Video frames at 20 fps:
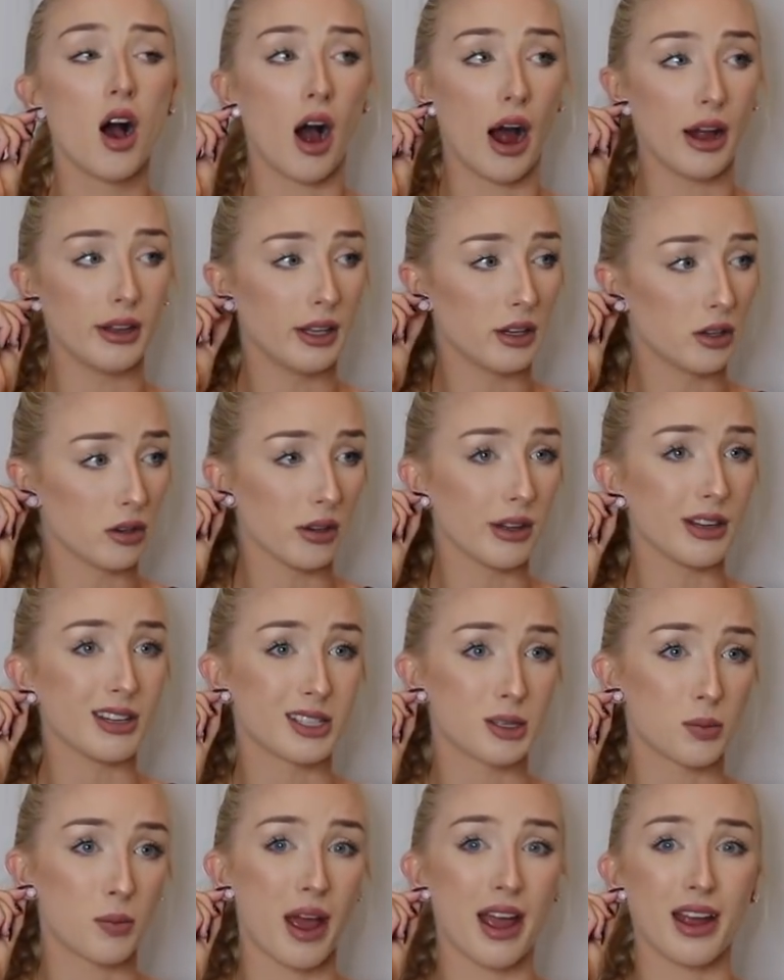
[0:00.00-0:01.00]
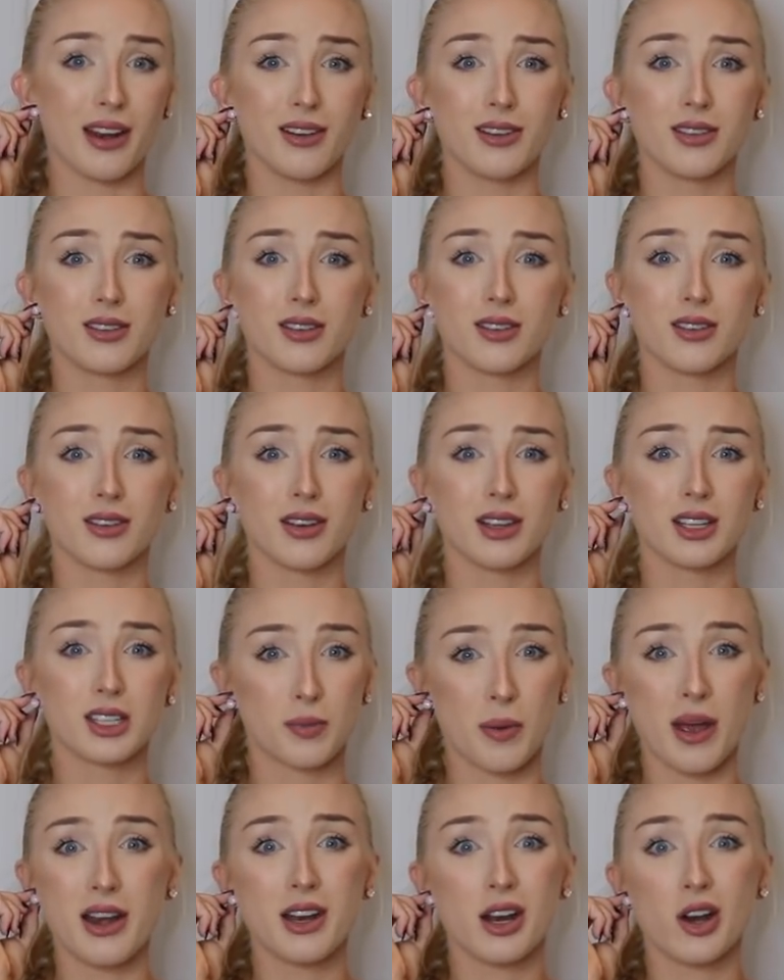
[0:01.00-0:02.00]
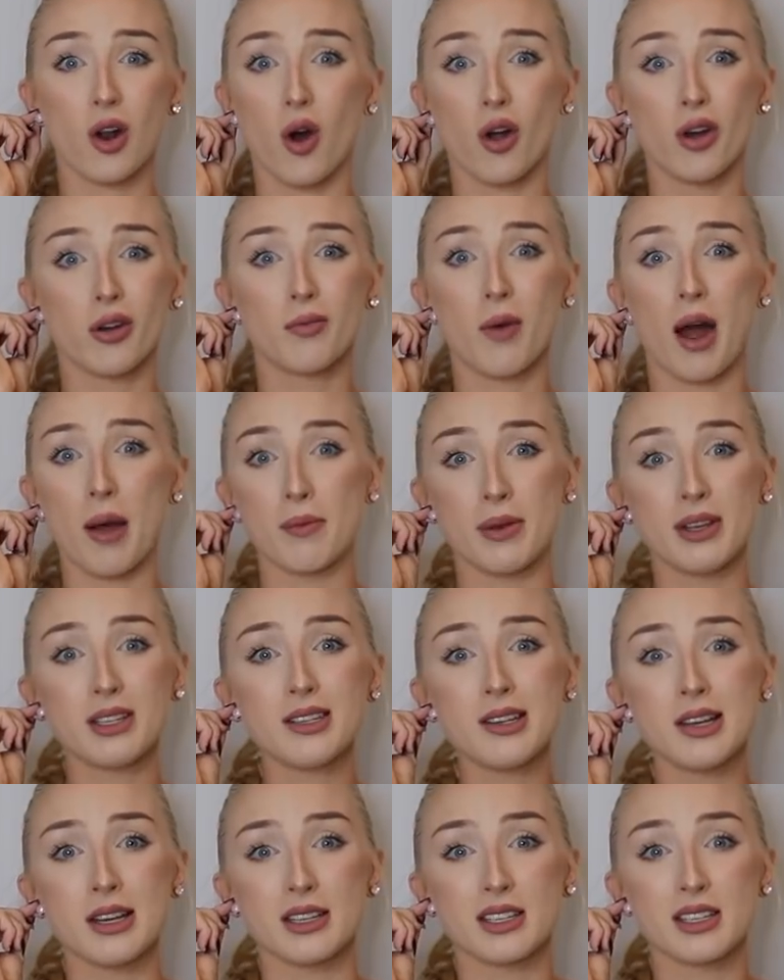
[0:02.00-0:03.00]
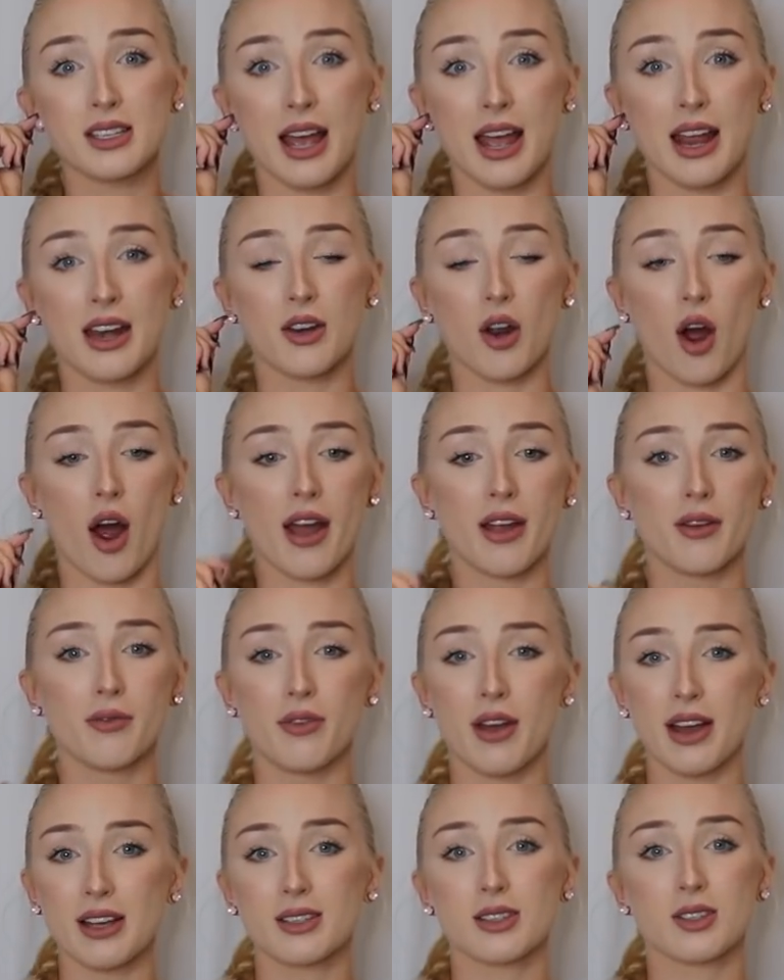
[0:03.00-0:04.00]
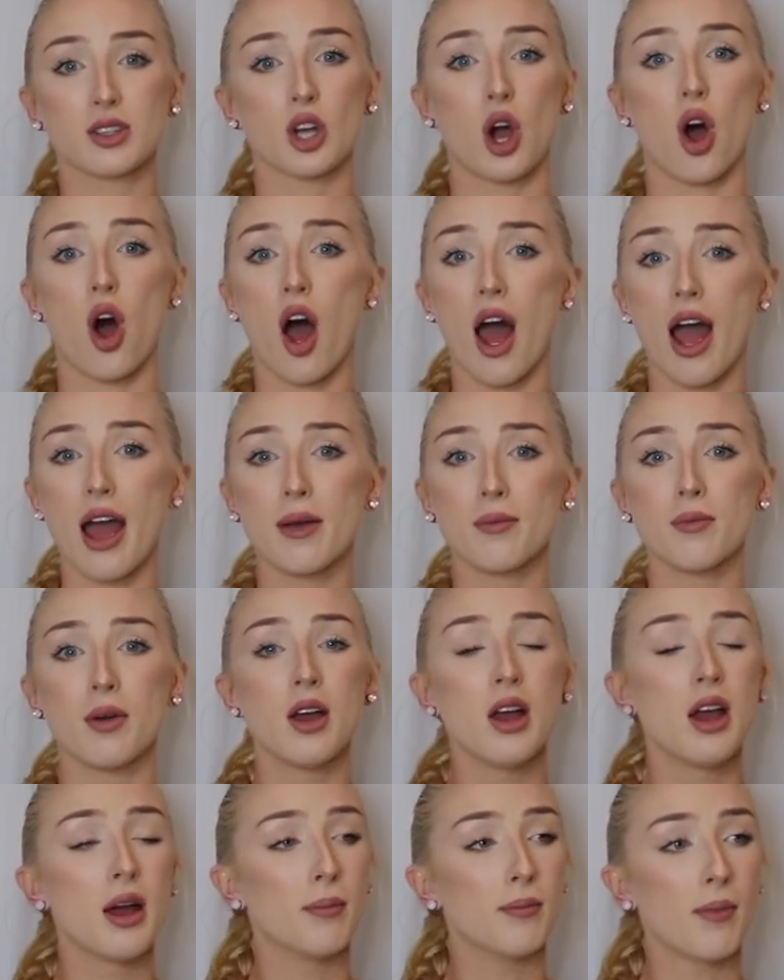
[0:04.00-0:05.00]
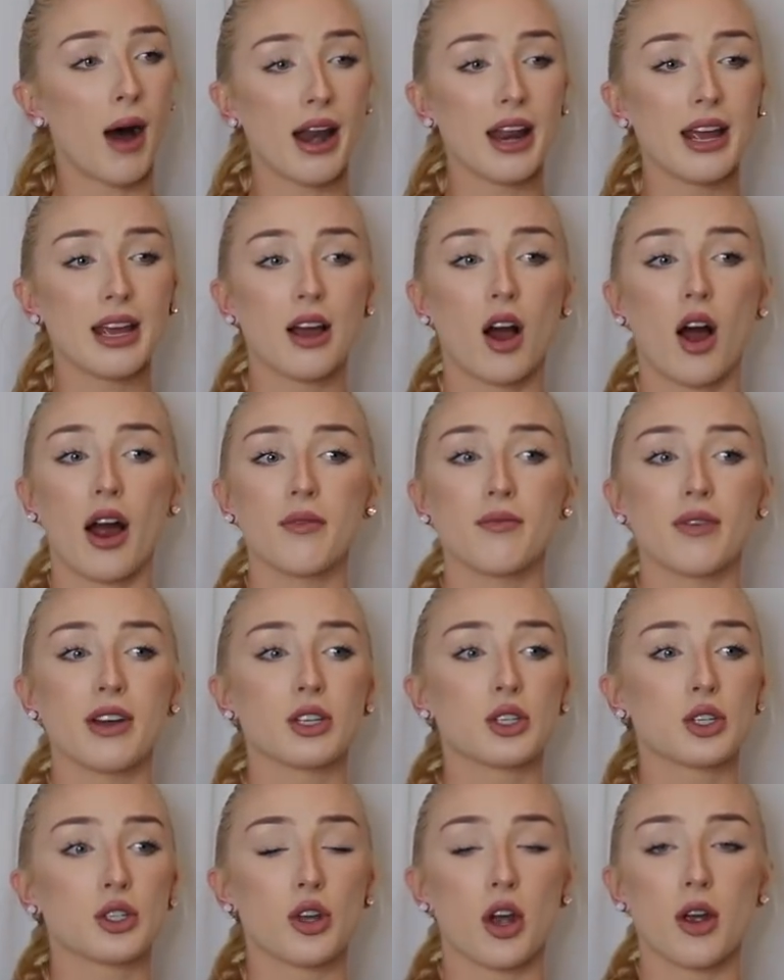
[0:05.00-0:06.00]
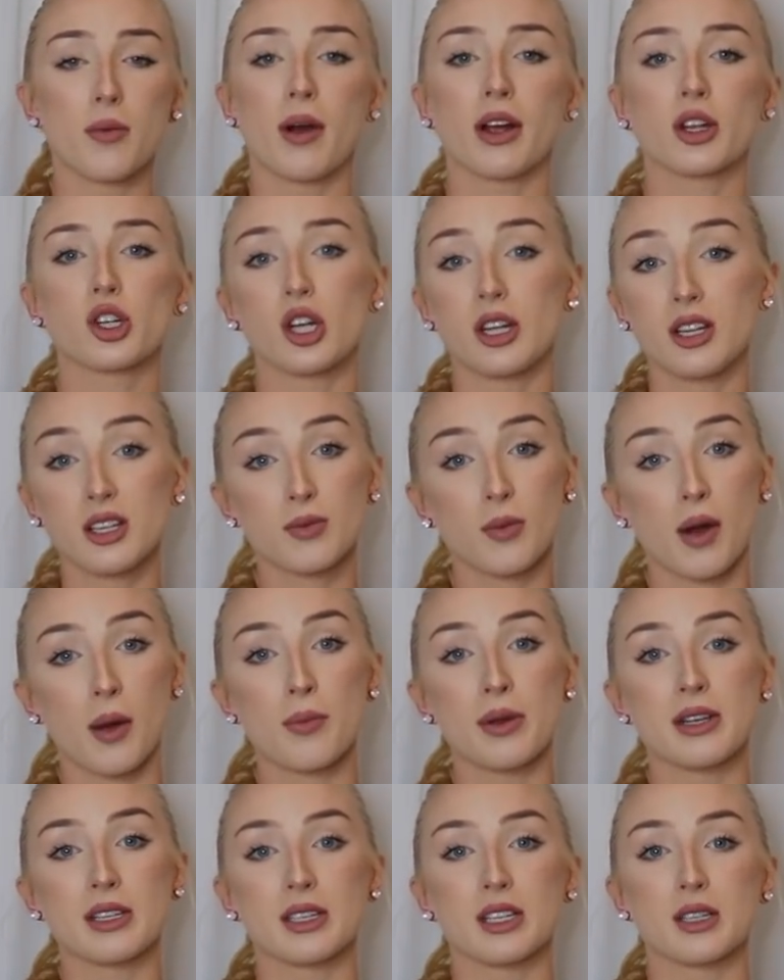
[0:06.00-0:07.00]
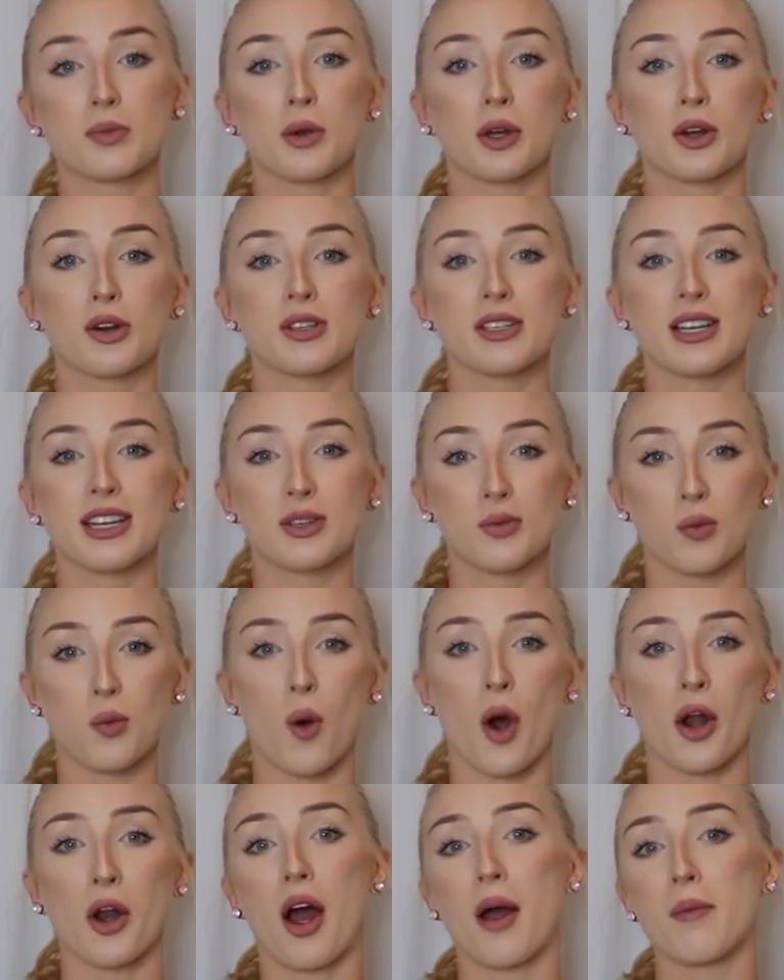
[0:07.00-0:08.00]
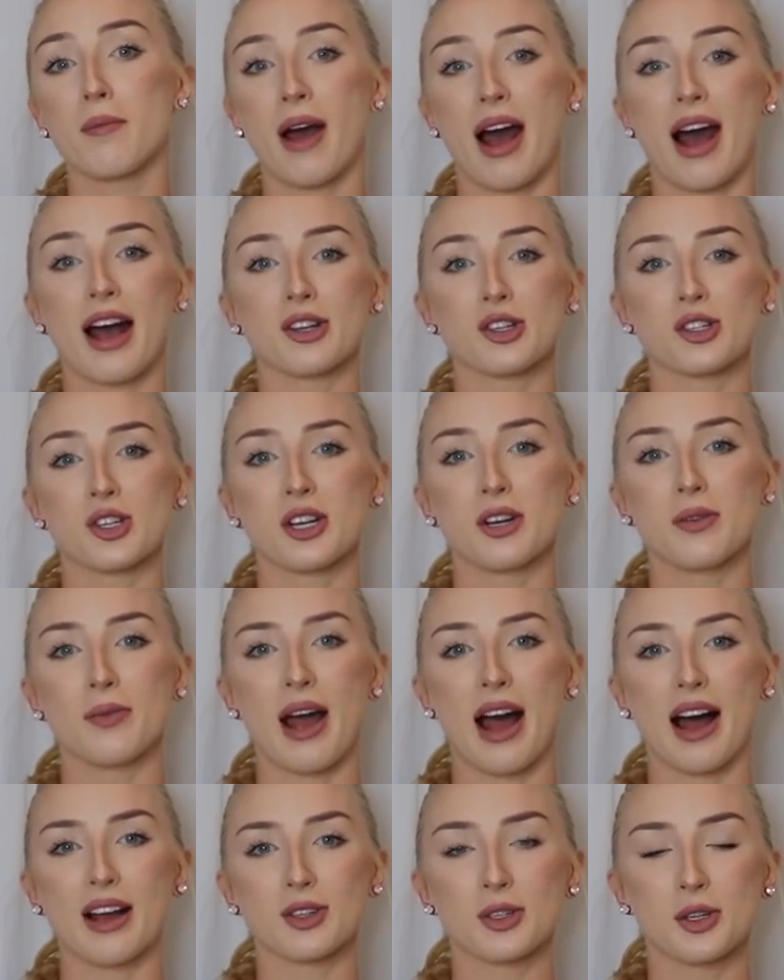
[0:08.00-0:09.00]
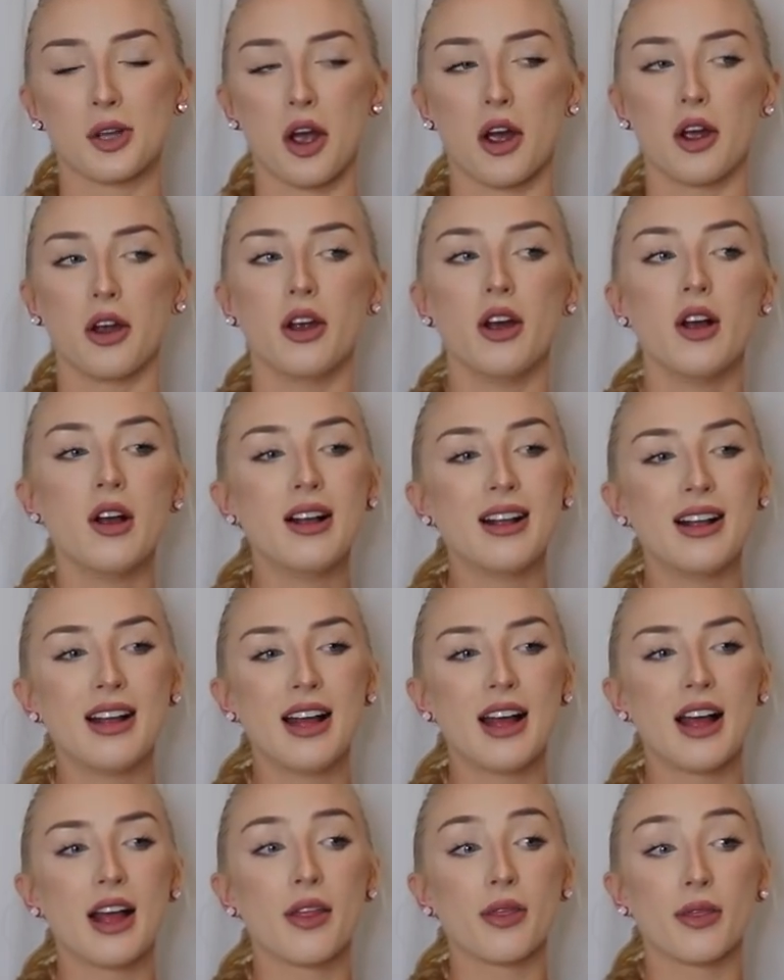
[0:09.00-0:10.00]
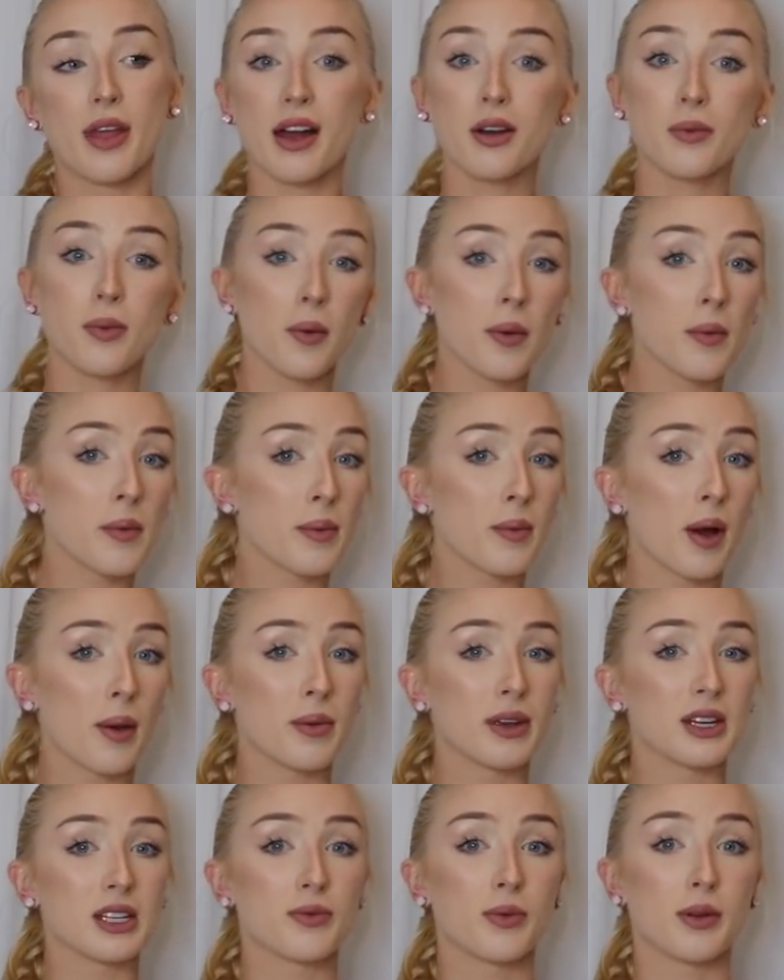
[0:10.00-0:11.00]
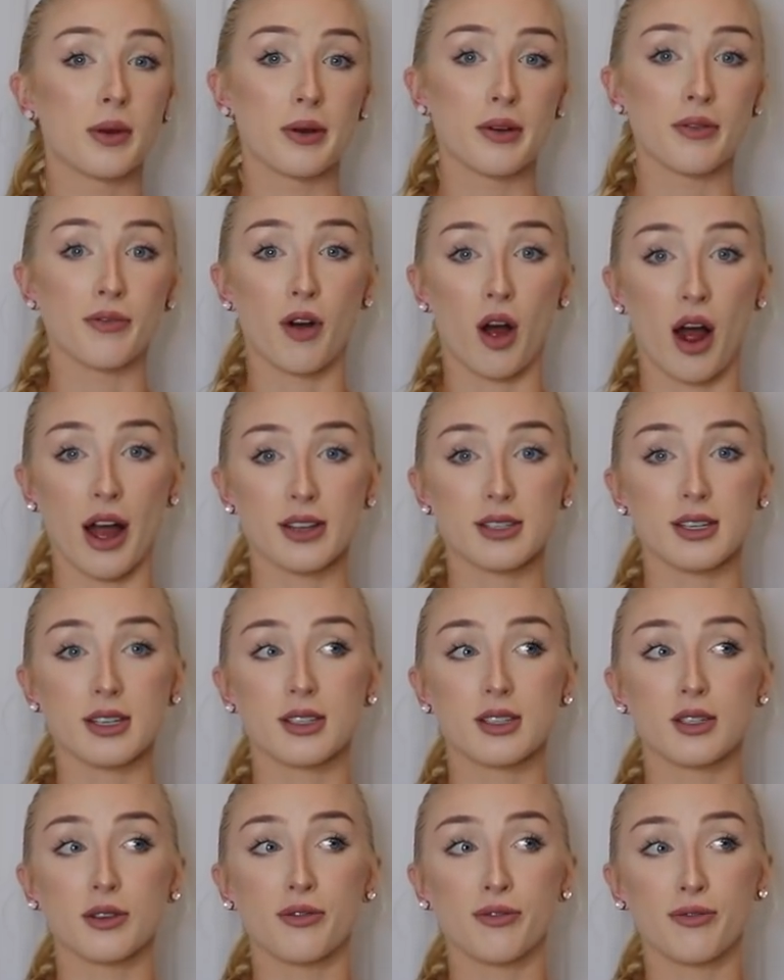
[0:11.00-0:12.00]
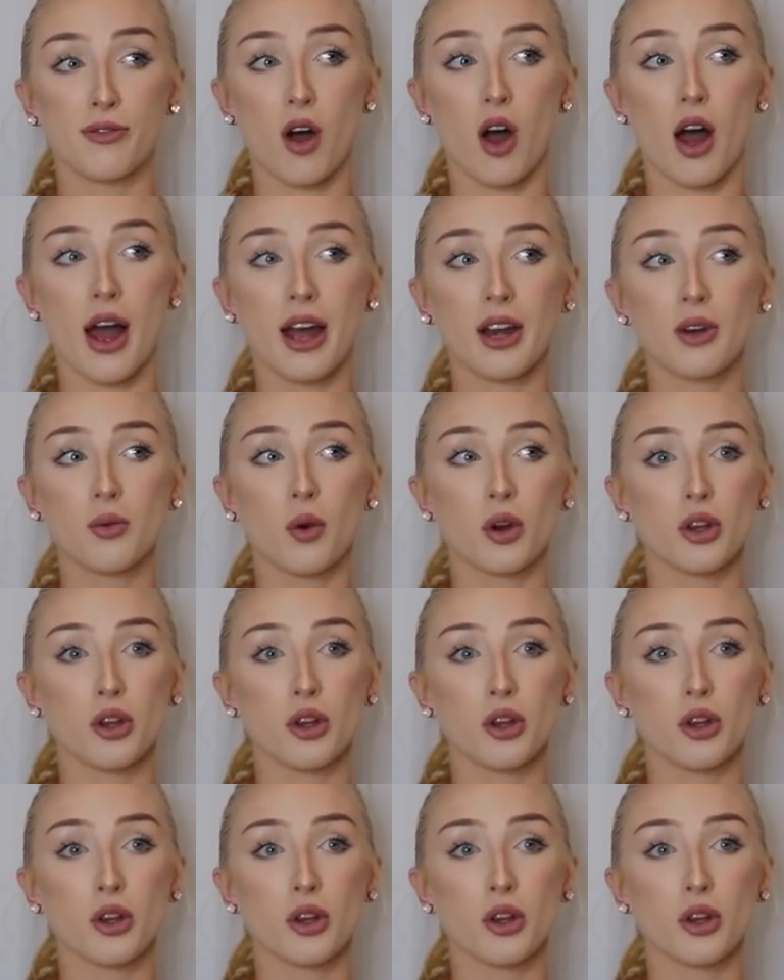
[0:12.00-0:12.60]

I literally spend it on my business, and I invest time, money, I invest so much into my business because it's what I'm passionate about. So that'd probably be my biggest bit of advice, is to find